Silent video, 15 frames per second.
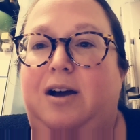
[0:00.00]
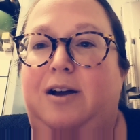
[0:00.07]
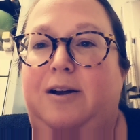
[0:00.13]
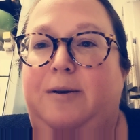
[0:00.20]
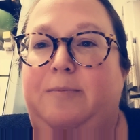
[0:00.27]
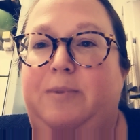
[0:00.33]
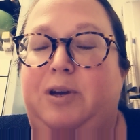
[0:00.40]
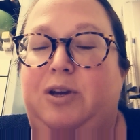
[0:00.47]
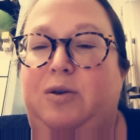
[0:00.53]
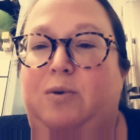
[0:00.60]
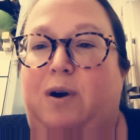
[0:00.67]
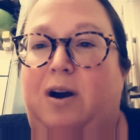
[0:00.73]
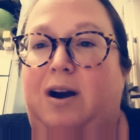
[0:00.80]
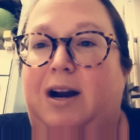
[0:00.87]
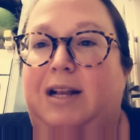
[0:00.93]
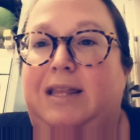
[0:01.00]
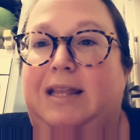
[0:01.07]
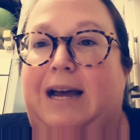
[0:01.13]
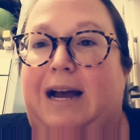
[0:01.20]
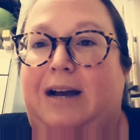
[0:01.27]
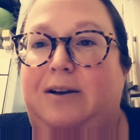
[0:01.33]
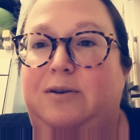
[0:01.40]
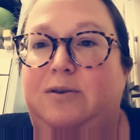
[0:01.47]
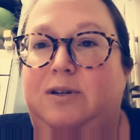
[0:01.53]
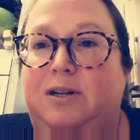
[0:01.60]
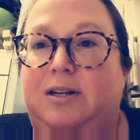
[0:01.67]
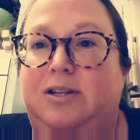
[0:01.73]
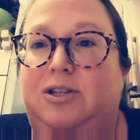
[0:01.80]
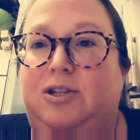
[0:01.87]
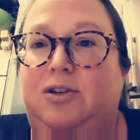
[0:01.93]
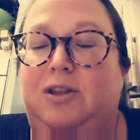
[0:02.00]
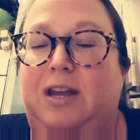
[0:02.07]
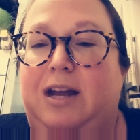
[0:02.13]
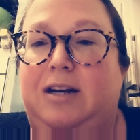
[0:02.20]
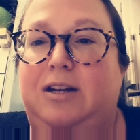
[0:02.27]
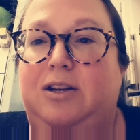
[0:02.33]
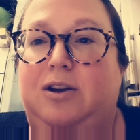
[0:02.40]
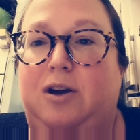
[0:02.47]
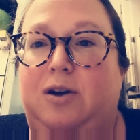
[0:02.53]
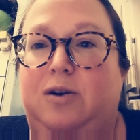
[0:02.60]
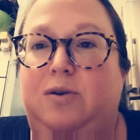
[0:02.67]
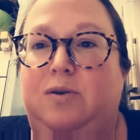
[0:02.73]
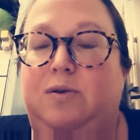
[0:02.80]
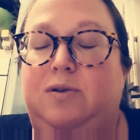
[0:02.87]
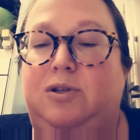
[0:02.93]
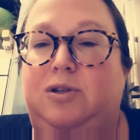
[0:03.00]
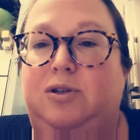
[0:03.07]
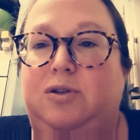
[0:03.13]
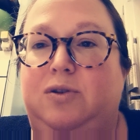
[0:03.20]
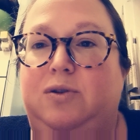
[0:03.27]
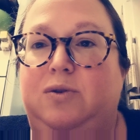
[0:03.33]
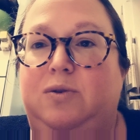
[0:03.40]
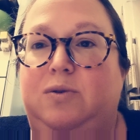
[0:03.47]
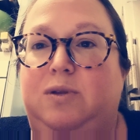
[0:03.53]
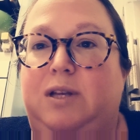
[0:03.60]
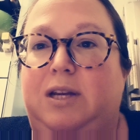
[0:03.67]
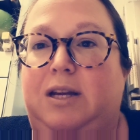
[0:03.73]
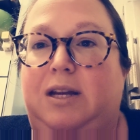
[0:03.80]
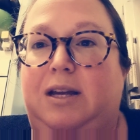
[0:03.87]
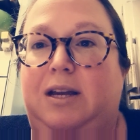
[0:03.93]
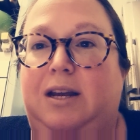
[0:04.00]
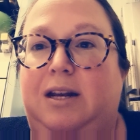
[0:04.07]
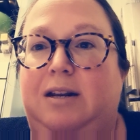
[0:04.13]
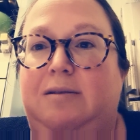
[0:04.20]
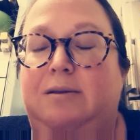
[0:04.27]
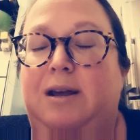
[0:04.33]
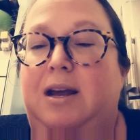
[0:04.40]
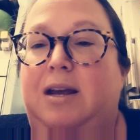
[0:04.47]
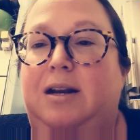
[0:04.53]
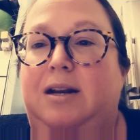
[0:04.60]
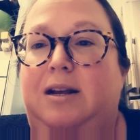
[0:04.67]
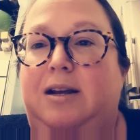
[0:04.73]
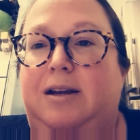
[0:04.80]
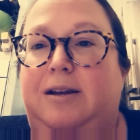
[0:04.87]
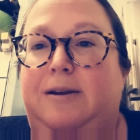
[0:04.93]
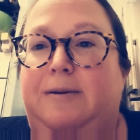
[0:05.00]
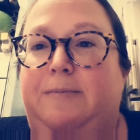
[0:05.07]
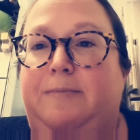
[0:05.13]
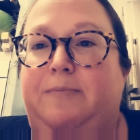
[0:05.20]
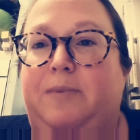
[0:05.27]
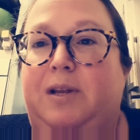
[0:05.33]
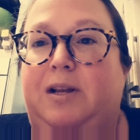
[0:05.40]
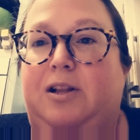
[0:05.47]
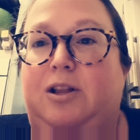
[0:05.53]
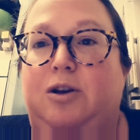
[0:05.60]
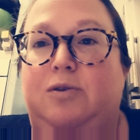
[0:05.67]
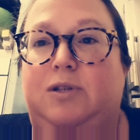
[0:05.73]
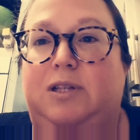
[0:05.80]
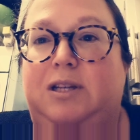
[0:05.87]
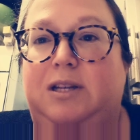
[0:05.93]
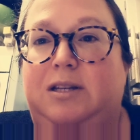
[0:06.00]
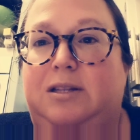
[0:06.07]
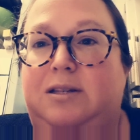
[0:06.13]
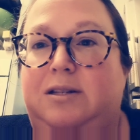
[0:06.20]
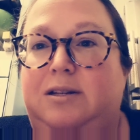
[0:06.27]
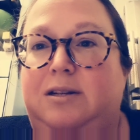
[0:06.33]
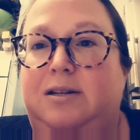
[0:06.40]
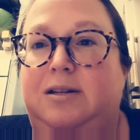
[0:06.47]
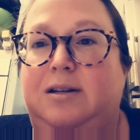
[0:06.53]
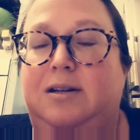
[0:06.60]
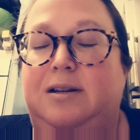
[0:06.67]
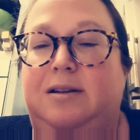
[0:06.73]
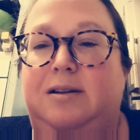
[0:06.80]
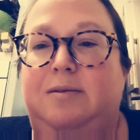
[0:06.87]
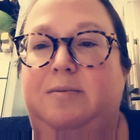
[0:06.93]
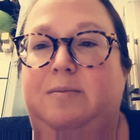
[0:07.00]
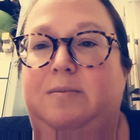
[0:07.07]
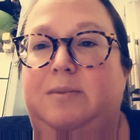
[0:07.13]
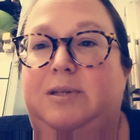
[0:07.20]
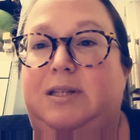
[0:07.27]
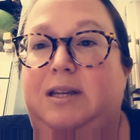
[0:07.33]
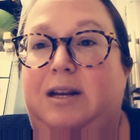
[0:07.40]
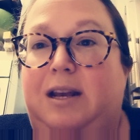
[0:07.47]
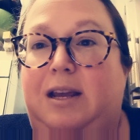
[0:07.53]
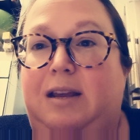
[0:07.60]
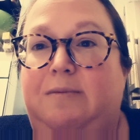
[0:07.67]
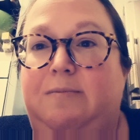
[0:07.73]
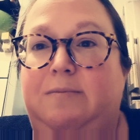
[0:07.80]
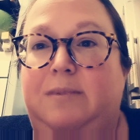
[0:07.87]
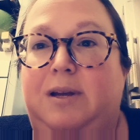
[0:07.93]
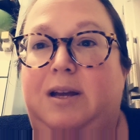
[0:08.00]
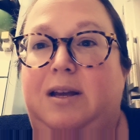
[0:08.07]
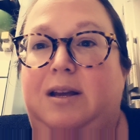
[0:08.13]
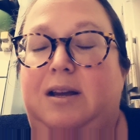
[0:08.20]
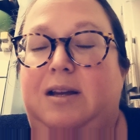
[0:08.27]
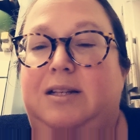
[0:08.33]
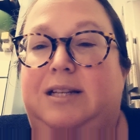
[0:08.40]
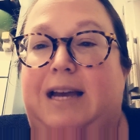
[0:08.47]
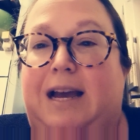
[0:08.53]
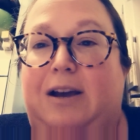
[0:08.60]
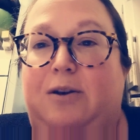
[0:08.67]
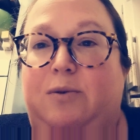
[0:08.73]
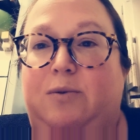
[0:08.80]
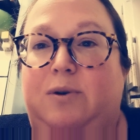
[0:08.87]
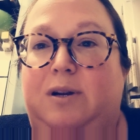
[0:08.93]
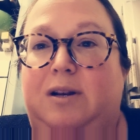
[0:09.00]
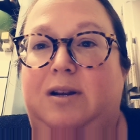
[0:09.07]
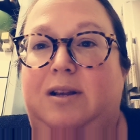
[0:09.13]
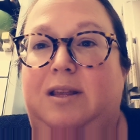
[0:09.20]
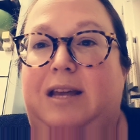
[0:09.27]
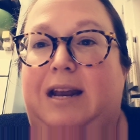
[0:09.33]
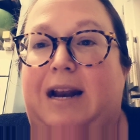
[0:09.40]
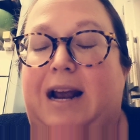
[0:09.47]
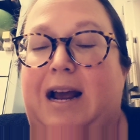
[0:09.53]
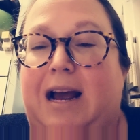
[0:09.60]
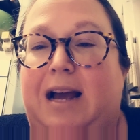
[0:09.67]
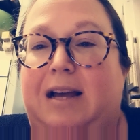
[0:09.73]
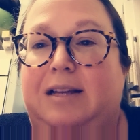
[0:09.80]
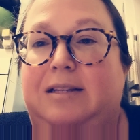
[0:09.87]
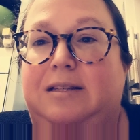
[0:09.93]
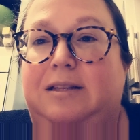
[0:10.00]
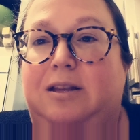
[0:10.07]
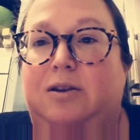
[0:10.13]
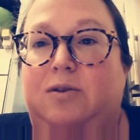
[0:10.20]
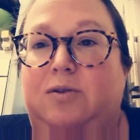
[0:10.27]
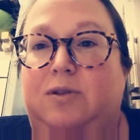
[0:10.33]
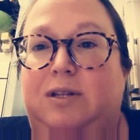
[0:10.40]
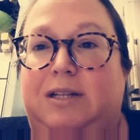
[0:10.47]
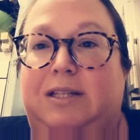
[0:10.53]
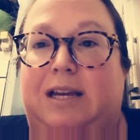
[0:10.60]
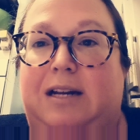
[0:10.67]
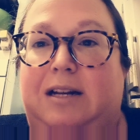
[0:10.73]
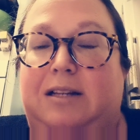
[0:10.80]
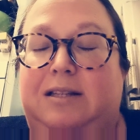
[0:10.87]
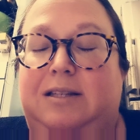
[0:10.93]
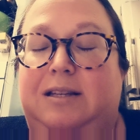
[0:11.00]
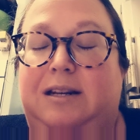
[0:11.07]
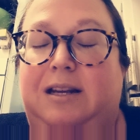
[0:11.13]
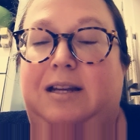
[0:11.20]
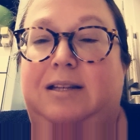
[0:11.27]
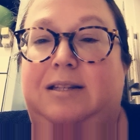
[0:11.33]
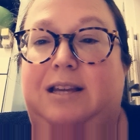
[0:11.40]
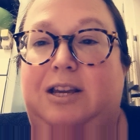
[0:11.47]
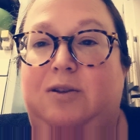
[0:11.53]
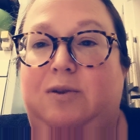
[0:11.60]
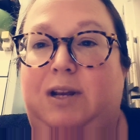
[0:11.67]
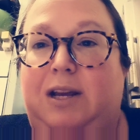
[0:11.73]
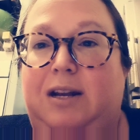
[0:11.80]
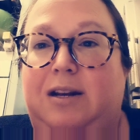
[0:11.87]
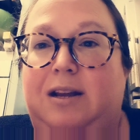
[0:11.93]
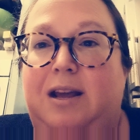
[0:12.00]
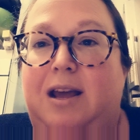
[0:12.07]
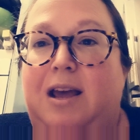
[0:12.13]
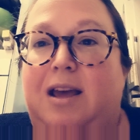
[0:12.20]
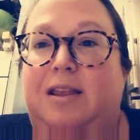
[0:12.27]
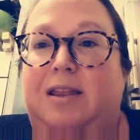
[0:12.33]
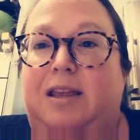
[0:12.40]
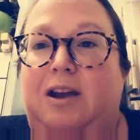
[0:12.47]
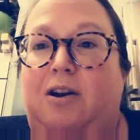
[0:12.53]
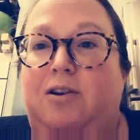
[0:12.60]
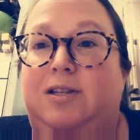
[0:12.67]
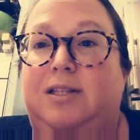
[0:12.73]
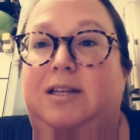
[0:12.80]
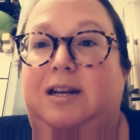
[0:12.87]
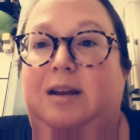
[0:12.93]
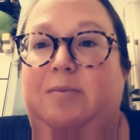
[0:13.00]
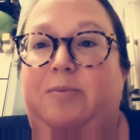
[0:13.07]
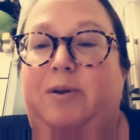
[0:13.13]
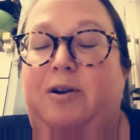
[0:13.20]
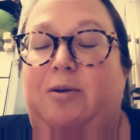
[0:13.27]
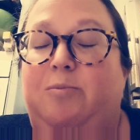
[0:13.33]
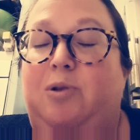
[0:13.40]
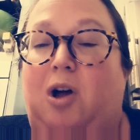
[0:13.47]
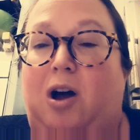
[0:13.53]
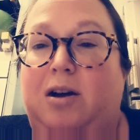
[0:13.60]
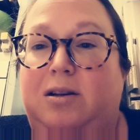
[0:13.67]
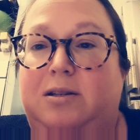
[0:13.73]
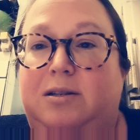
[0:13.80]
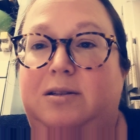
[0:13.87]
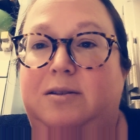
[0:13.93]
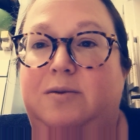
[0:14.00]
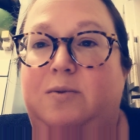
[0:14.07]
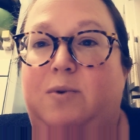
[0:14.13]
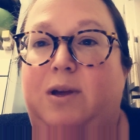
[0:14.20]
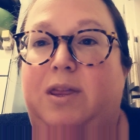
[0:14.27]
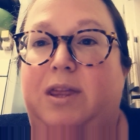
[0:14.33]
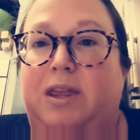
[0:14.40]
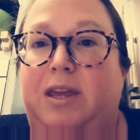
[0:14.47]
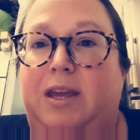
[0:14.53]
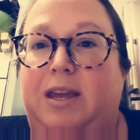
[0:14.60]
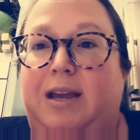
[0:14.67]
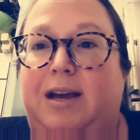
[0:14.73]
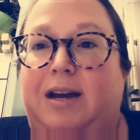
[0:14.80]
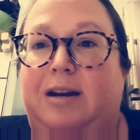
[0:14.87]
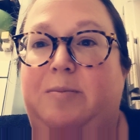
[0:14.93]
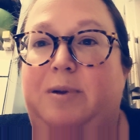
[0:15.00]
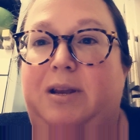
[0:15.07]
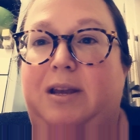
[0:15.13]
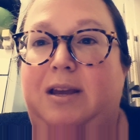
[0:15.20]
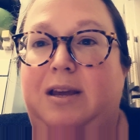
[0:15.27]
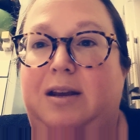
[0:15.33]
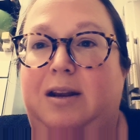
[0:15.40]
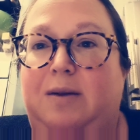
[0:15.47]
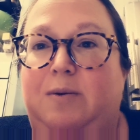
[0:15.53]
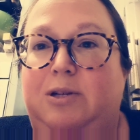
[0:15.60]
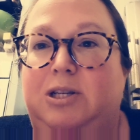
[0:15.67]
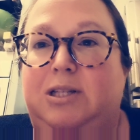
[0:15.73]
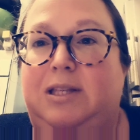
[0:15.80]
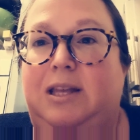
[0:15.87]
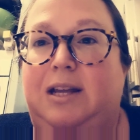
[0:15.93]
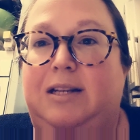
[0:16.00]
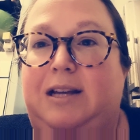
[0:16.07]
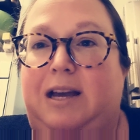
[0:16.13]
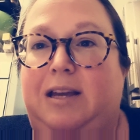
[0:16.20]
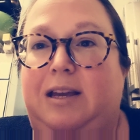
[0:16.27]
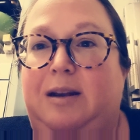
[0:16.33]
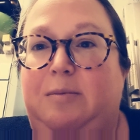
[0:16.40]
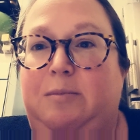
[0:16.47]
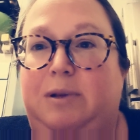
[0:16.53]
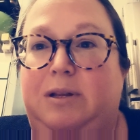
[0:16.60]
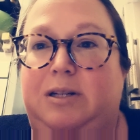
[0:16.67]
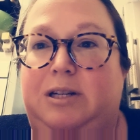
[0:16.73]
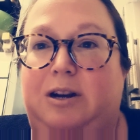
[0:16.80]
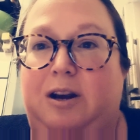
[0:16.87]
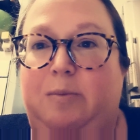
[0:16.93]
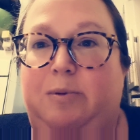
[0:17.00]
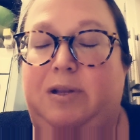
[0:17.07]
you are allowed to then go to the closest city, town that has those necessities that you need. There are blocks with the Carabinieri, which is the Italian military